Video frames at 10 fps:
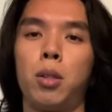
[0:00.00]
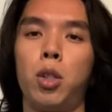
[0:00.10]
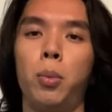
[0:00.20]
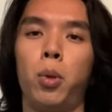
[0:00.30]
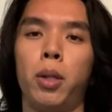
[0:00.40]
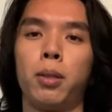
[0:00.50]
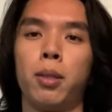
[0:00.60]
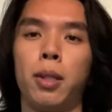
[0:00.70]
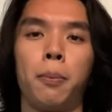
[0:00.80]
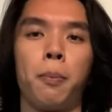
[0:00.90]
2-point
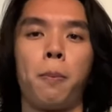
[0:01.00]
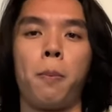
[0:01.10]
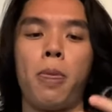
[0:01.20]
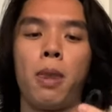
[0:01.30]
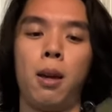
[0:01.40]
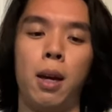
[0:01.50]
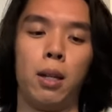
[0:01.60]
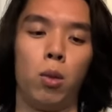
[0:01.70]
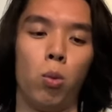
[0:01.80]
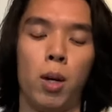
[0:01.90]
sling and
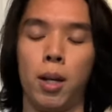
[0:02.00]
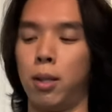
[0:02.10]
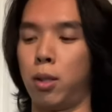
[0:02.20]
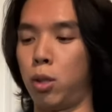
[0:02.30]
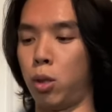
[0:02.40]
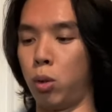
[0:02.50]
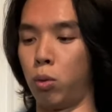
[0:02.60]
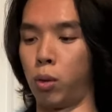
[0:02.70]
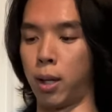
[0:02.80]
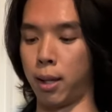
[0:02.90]
you wanted to
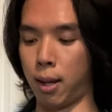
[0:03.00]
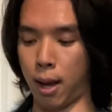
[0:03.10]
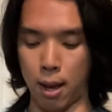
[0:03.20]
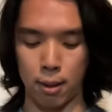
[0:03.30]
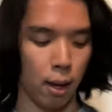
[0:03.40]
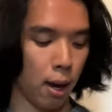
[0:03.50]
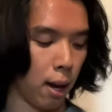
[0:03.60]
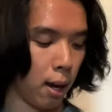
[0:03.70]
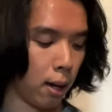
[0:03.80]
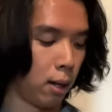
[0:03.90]
run it as
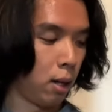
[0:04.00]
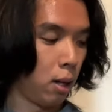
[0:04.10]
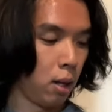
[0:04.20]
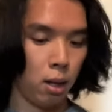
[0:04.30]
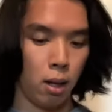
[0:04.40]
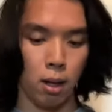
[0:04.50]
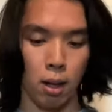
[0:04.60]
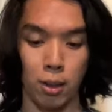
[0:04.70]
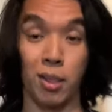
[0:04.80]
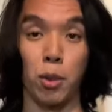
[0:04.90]
a
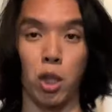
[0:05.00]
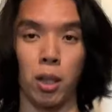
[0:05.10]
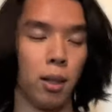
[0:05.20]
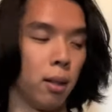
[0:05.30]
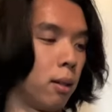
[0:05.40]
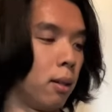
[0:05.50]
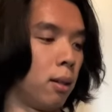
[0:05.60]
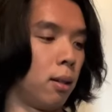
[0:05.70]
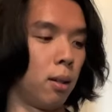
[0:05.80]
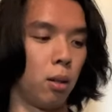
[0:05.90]
submachine gun
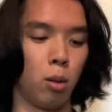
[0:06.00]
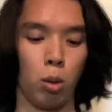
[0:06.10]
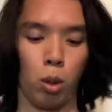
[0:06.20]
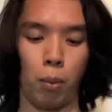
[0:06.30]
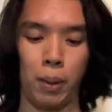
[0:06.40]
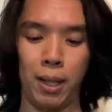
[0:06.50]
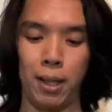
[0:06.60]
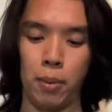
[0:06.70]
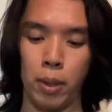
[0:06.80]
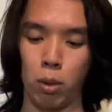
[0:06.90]
or
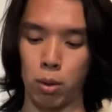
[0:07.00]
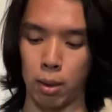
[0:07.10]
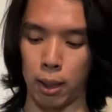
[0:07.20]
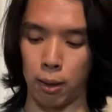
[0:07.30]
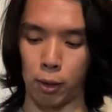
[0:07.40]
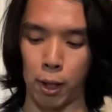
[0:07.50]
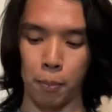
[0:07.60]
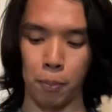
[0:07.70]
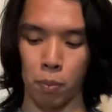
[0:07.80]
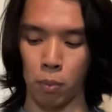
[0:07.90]
PDW sling, right?
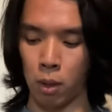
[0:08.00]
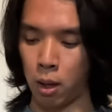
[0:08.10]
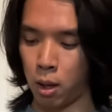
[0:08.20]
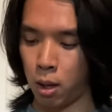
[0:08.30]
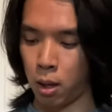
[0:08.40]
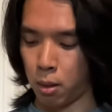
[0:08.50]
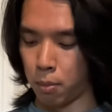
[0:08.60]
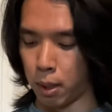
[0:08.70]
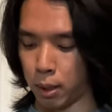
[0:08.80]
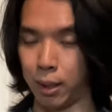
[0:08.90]

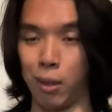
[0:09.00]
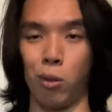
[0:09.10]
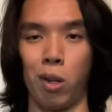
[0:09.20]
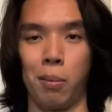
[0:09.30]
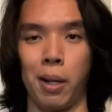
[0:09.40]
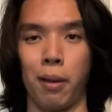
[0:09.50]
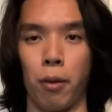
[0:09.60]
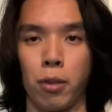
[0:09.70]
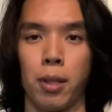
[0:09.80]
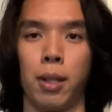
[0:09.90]
But you didn't want to buy another
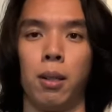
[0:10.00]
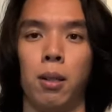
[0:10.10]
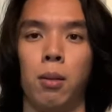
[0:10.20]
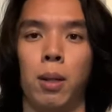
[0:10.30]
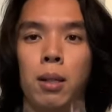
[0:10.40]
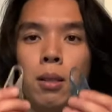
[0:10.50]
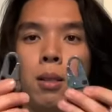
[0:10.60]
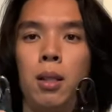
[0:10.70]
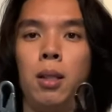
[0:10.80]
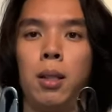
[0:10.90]
sling. Well,
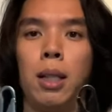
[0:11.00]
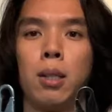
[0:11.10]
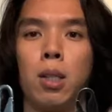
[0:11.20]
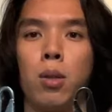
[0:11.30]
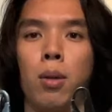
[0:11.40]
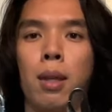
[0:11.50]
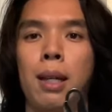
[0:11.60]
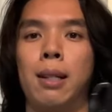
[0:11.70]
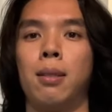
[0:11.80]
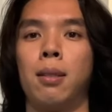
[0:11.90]
you 2 of
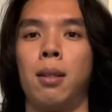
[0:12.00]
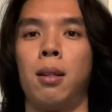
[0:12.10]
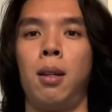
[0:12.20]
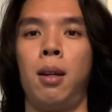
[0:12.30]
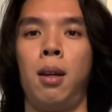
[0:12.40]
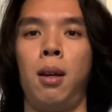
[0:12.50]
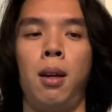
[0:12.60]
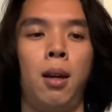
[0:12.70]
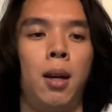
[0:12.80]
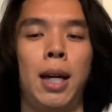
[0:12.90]
these
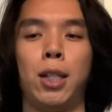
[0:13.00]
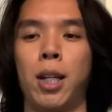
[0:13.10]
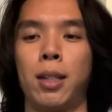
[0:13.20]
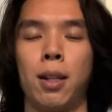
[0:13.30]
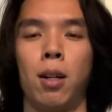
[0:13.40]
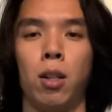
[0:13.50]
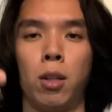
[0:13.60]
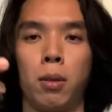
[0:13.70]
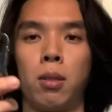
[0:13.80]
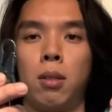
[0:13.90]
HK style
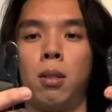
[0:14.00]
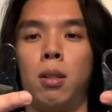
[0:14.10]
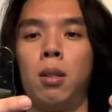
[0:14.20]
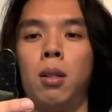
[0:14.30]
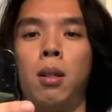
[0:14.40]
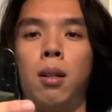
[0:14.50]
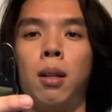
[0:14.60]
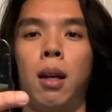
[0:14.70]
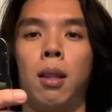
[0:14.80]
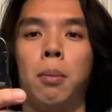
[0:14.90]
hooks,
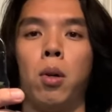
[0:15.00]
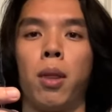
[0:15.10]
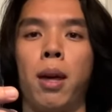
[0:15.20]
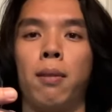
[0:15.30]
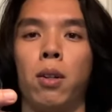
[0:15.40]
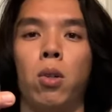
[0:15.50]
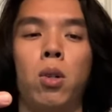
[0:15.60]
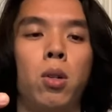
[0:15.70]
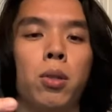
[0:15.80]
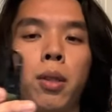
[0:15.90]
and they both have little
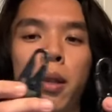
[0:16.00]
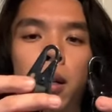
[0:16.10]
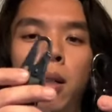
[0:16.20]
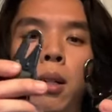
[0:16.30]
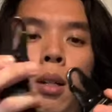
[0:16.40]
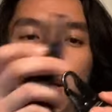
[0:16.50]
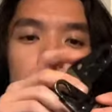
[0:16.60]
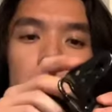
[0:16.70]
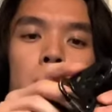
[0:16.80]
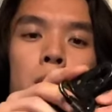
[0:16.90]
holes in there.
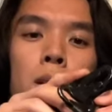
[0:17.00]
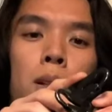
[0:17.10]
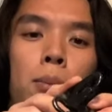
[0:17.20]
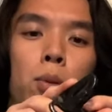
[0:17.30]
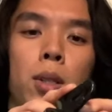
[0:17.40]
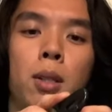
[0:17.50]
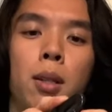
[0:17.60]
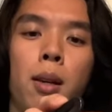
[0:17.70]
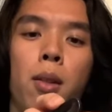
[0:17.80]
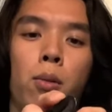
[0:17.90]
Clip one into
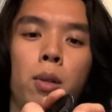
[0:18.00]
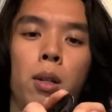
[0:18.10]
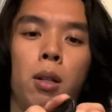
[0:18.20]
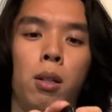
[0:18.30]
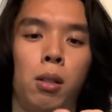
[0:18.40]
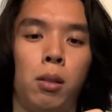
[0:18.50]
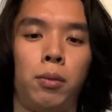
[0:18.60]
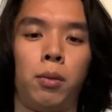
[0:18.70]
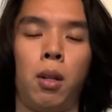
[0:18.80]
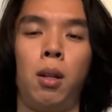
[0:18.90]
the other one,
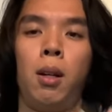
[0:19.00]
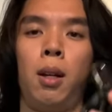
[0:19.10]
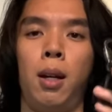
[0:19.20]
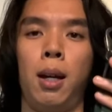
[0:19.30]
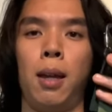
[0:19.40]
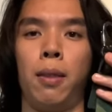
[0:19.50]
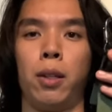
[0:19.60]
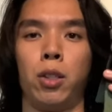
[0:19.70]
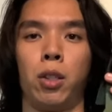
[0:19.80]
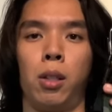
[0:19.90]
and
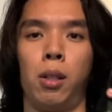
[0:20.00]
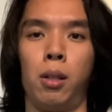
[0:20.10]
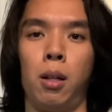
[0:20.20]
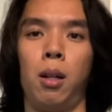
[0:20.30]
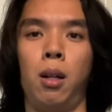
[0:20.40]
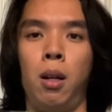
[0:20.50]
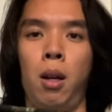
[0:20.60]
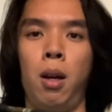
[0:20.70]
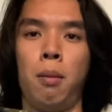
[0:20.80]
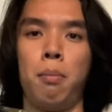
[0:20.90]
there's your
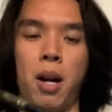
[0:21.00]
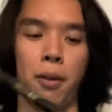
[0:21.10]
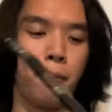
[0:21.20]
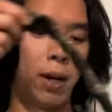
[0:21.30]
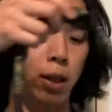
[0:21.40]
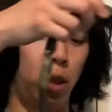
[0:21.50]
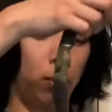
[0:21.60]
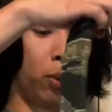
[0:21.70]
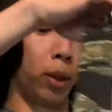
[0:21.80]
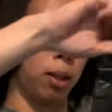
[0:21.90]
modified
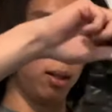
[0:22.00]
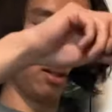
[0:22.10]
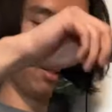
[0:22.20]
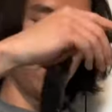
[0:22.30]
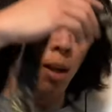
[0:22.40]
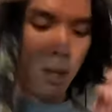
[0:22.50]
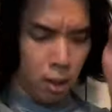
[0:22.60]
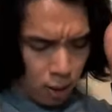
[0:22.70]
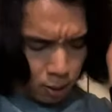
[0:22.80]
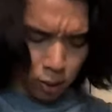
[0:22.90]
2-point
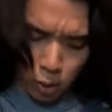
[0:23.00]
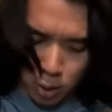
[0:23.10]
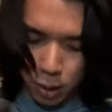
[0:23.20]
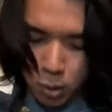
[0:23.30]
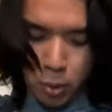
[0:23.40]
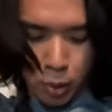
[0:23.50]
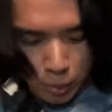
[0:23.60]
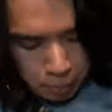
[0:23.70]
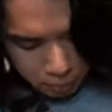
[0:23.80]
into a single point.